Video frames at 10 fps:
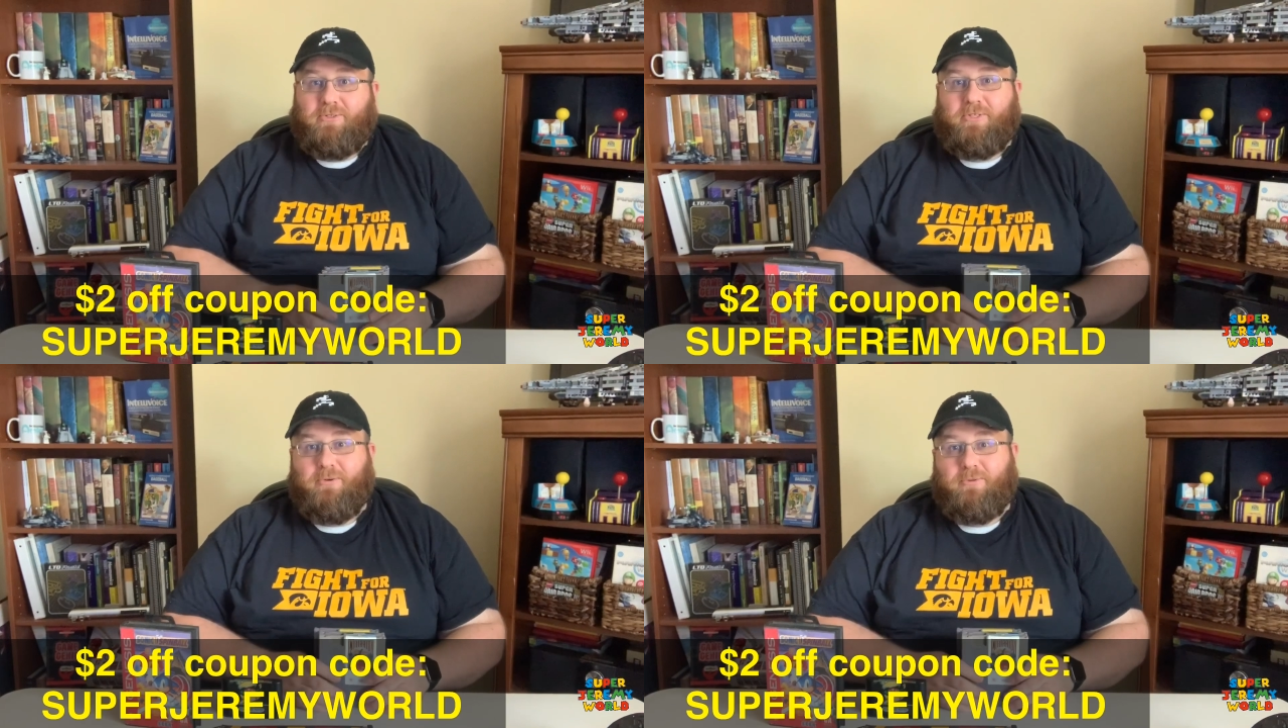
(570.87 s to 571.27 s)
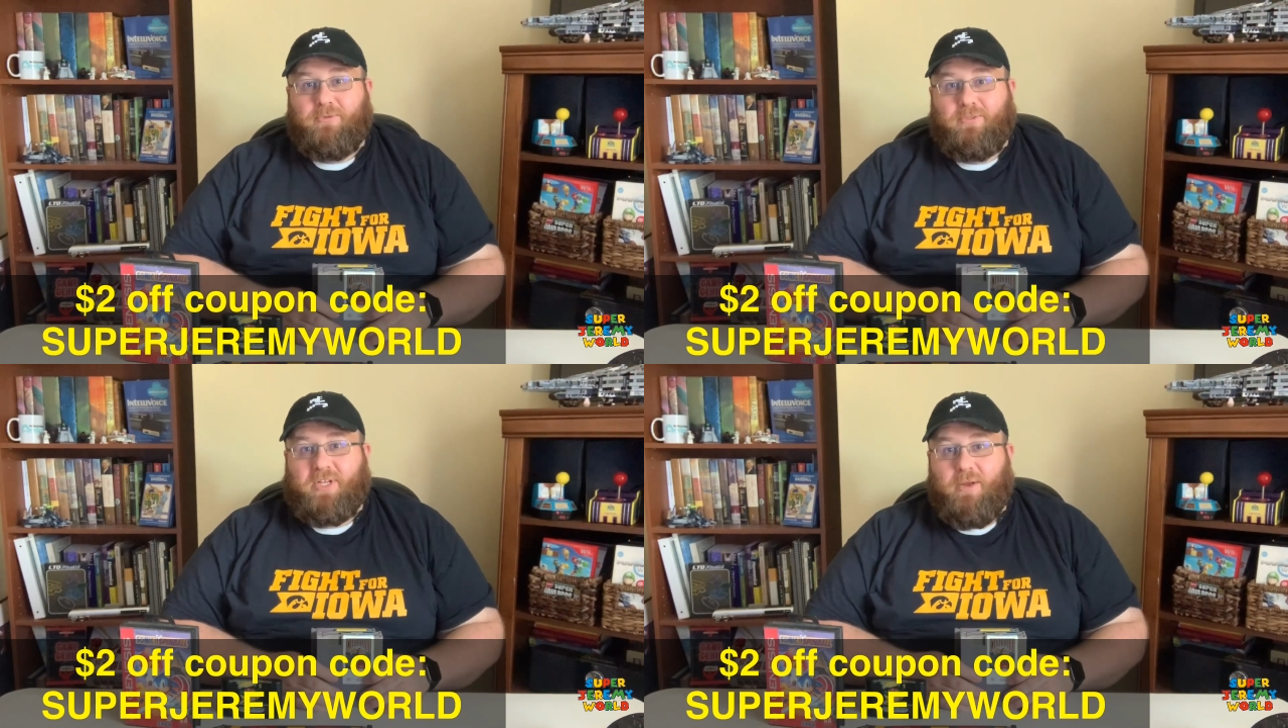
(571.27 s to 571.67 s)
So
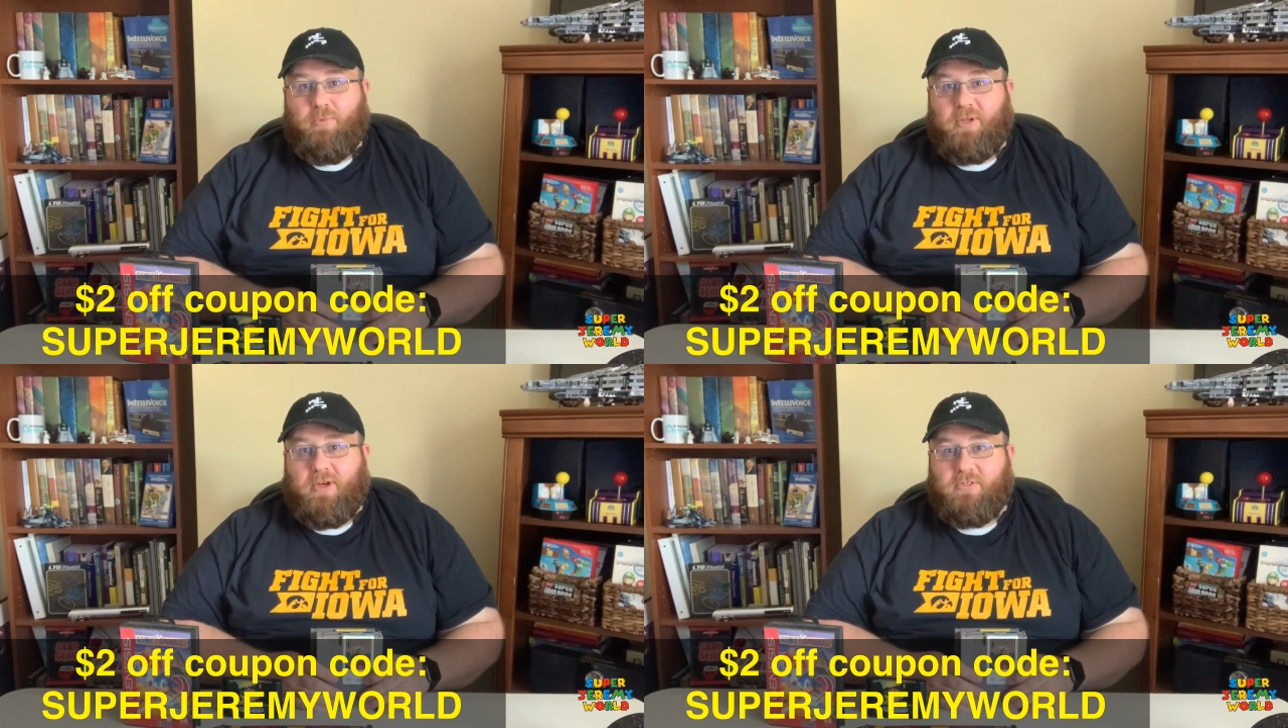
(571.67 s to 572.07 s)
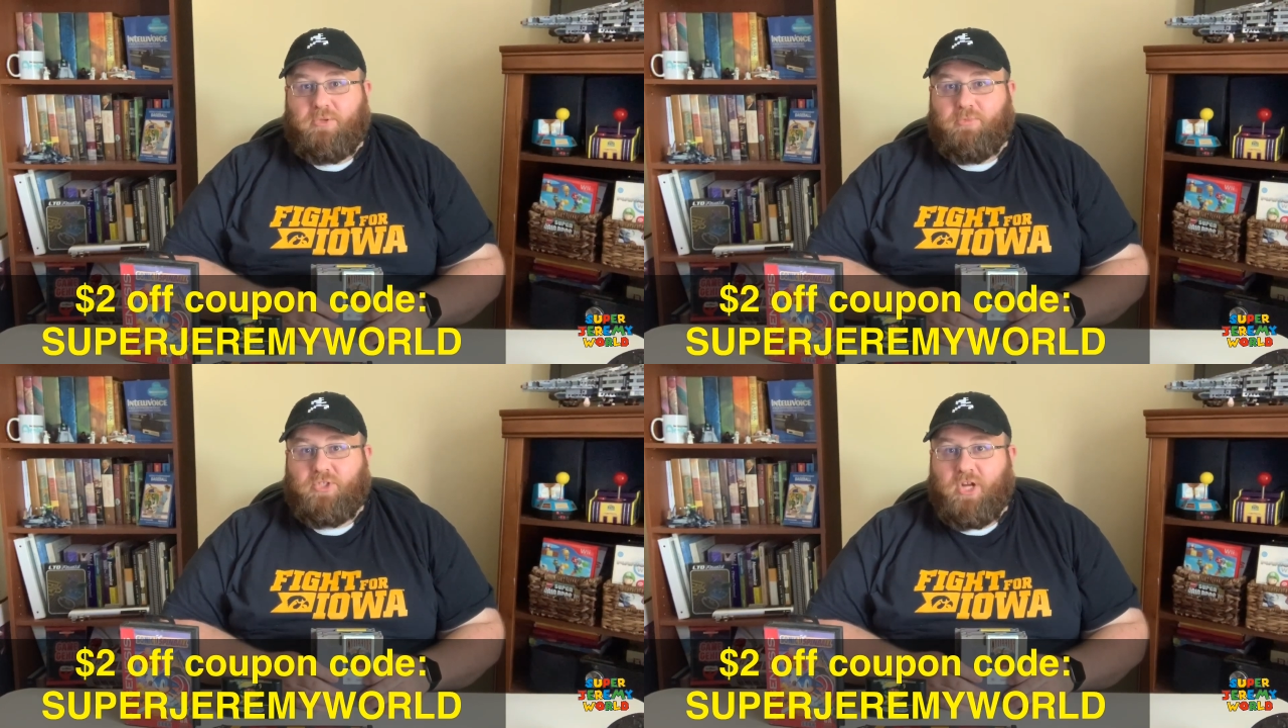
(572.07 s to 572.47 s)
sign up with the code
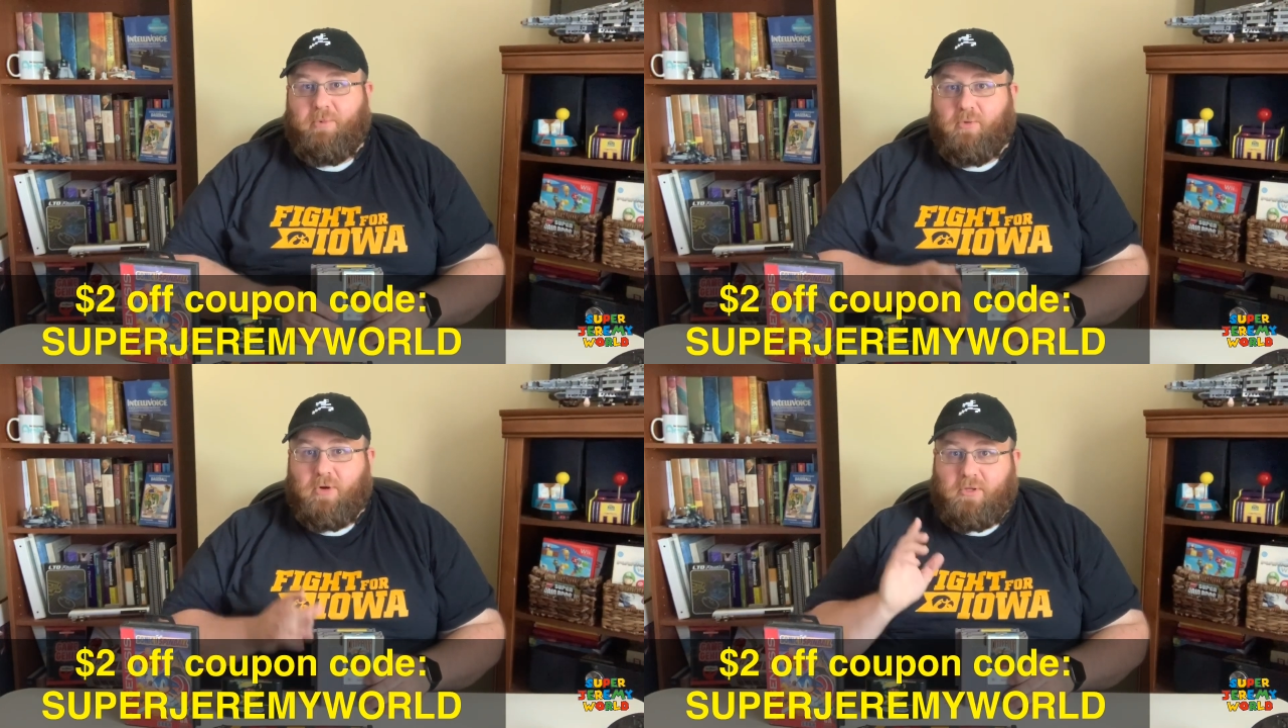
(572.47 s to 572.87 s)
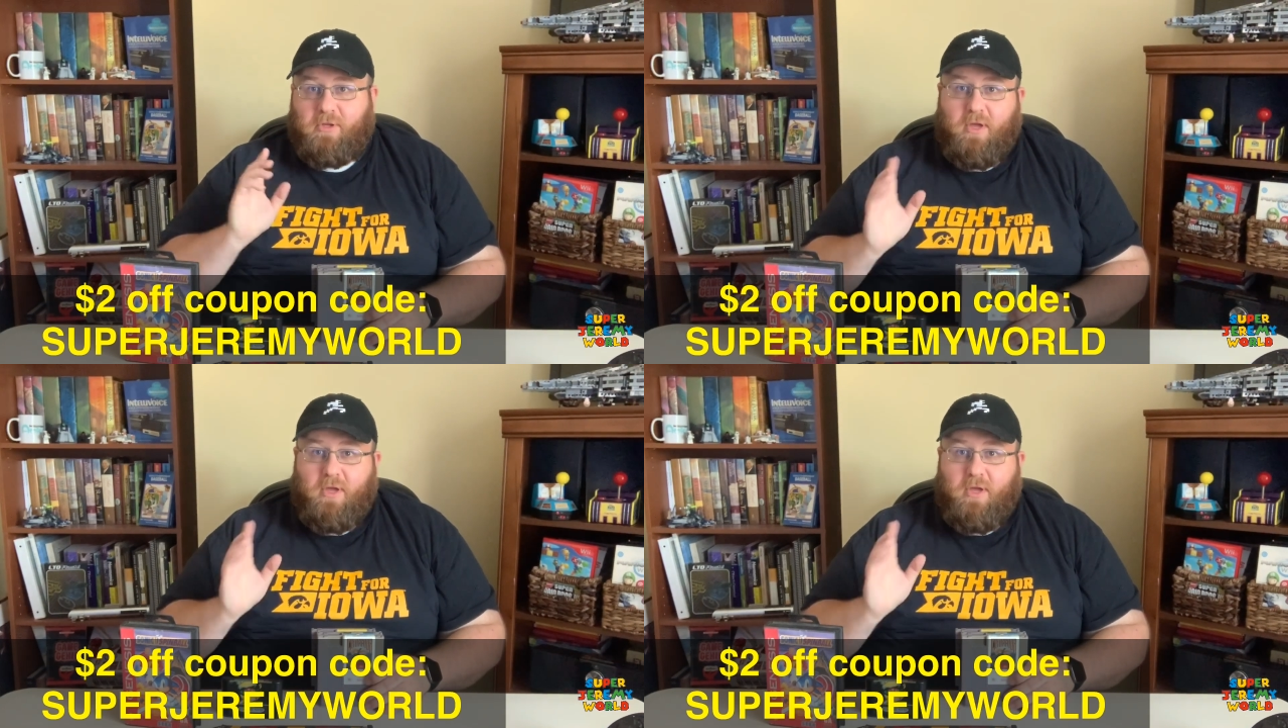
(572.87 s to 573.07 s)
SuperJeremyWorld.